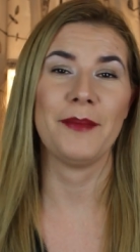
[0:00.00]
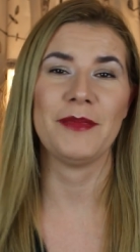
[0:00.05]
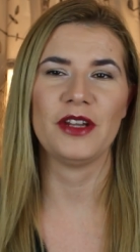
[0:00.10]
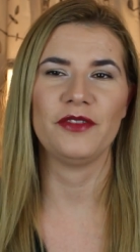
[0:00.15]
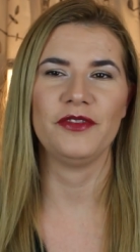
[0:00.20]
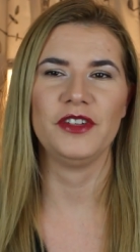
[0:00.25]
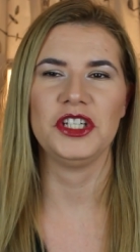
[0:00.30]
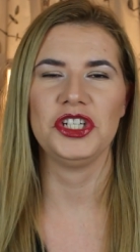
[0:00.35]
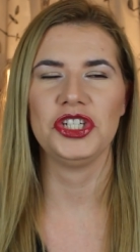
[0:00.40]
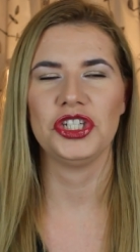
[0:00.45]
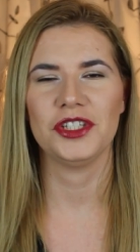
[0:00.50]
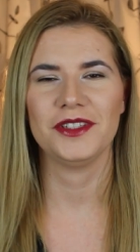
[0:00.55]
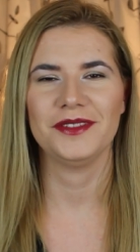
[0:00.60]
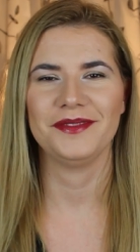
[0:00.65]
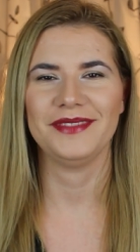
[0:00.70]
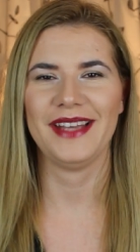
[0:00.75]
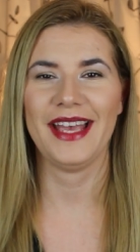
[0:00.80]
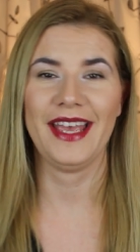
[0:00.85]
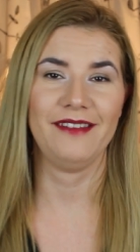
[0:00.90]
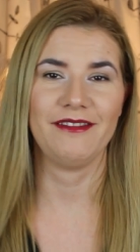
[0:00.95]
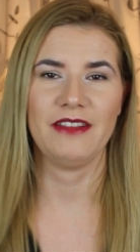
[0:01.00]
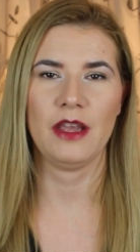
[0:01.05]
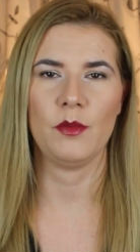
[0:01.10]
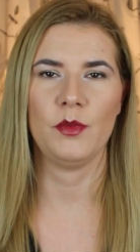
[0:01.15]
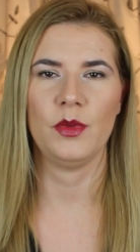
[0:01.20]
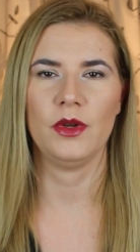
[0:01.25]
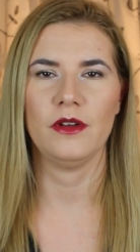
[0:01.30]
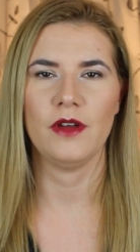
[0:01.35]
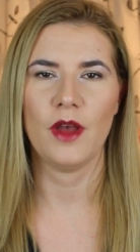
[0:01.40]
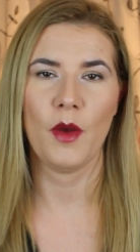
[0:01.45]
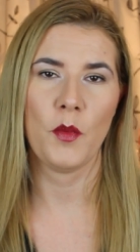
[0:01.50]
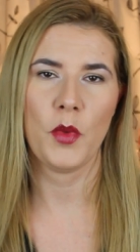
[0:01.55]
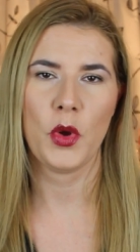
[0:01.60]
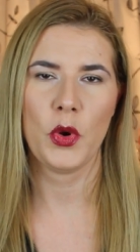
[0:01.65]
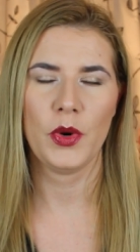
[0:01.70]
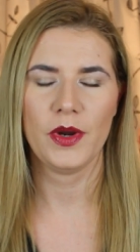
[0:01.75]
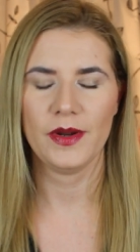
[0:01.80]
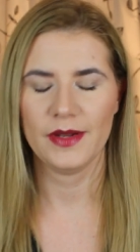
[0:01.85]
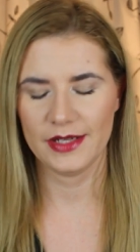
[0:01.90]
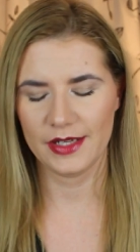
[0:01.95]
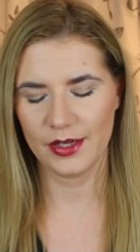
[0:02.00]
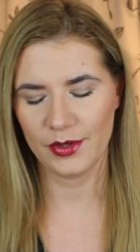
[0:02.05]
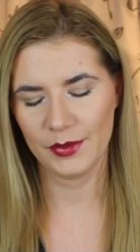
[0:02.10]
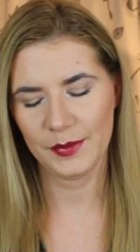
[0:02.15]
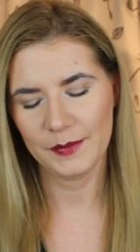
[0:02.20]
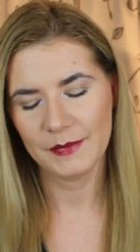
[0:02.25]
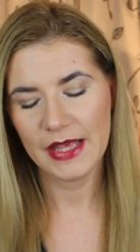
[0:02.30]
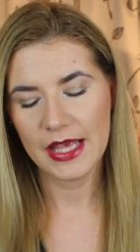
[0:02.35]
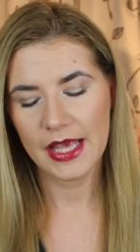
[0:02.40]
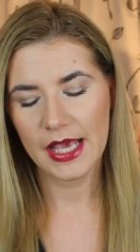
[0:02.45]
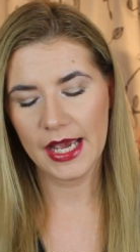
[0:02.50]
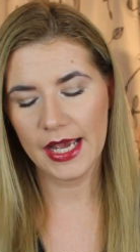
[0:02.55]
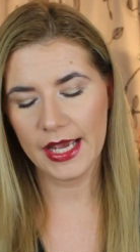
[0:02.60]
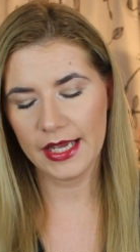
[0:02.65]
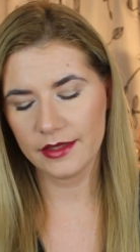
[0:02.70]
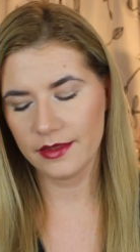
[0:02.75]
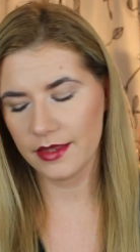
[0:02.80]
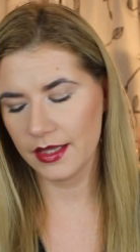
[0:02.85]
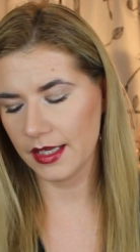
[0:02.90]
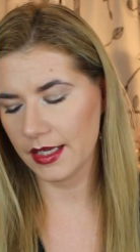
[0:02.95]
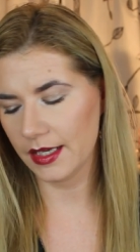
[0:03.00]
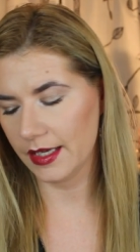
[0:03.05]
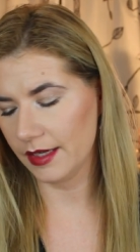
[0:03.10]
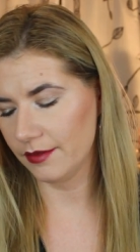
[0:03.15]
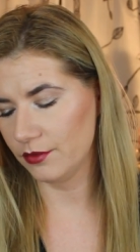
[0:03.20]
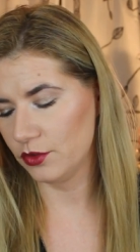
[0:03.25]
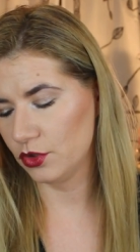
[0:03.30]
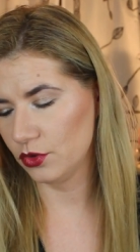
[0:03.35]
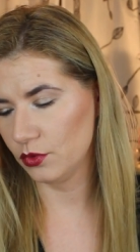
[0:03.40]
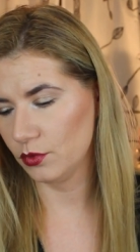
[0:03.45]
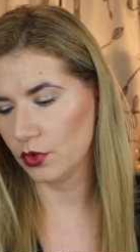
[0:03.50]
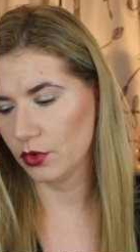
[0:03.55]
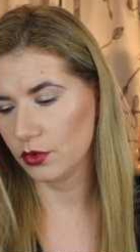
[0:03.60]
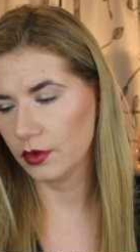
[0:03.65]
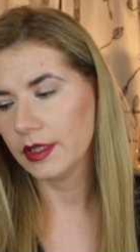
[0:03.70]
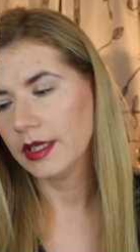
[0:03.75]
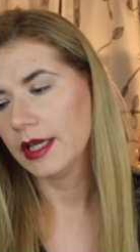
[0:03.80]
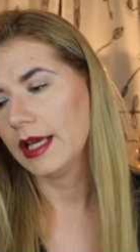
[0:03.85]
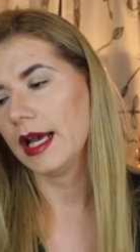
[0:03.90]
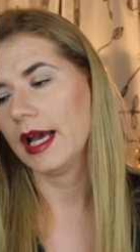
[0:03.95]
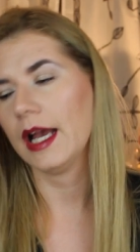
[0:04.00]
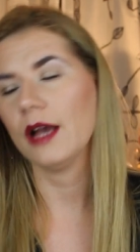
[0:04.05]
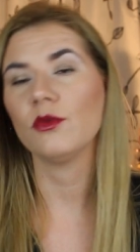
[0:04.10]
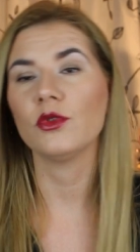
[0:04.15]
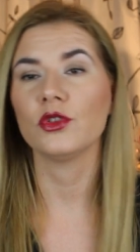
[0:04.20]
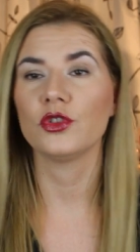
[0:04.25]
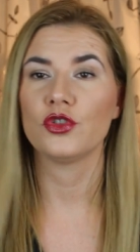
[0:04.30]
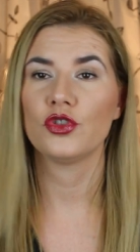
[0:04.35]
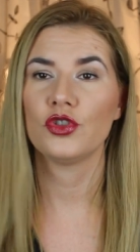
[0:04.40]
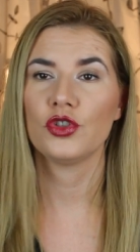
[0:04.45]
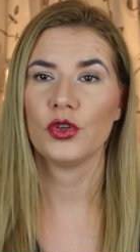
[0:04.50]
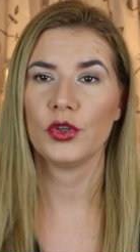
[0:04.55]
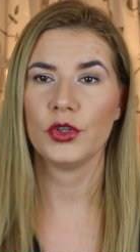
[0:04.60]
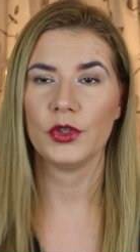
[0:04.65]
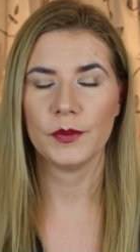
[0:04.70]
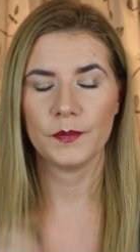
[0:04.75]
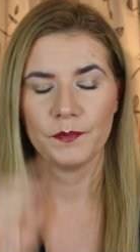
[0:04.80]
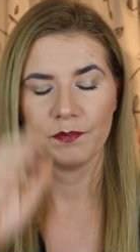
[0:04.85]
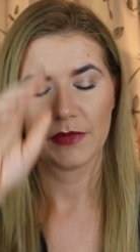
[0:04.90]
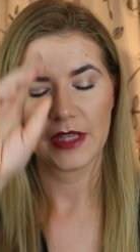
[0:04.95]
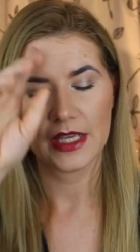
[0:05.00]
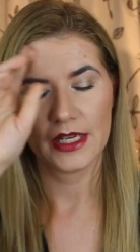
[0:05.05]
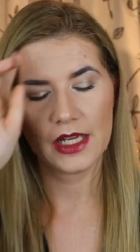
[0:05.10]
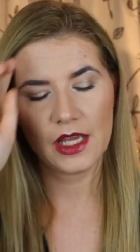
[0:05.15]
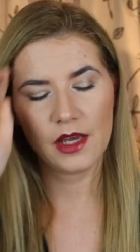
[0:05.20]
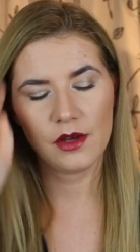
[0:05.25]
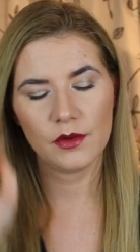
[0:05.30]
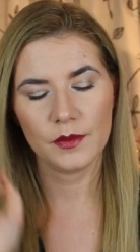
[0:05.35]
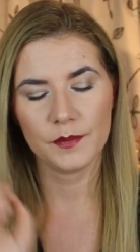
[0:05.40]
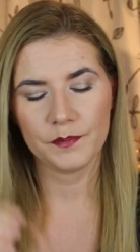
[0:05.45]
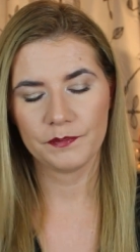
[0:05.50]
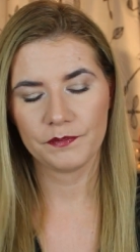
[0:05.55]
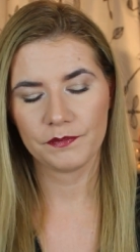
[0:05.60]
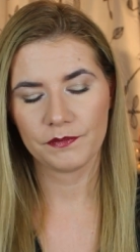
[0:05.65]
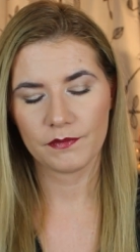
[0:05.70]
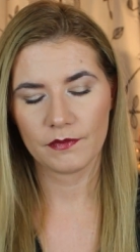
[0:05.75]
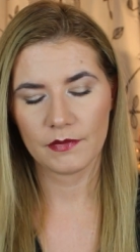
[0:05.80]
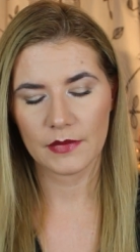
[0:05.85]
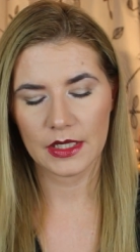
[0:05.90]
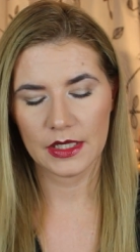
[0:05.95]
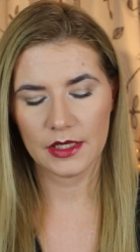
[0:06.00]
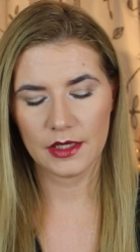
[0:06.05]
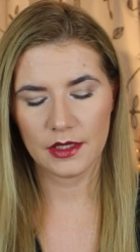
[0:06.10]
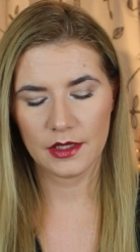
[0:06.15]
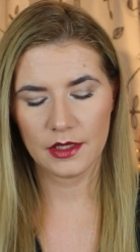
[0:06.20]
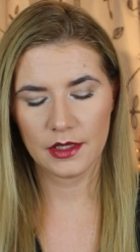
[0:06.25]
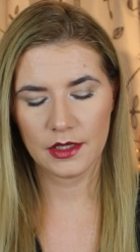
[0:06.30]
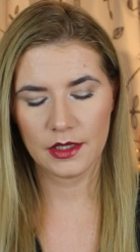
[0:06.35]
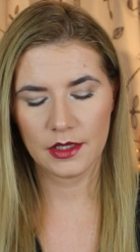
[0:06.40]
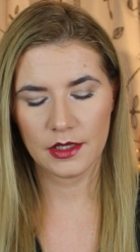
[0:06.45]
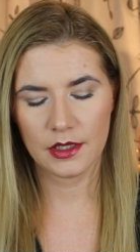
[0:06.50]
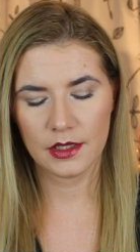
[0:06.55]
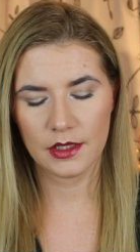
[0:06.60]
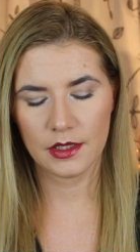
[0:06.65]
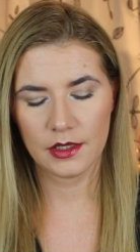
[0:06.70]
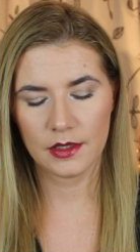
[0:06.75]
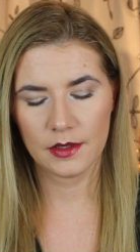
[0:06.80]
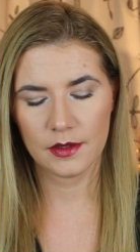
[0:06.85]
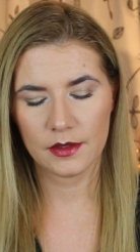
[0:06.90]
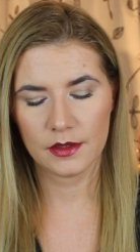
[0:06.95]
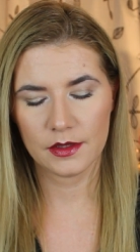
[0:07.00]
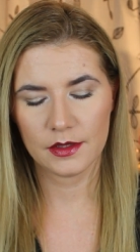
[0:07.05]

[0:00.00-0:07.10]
I'm not finished I have a couple more no I think I have two more I want to show you now uh,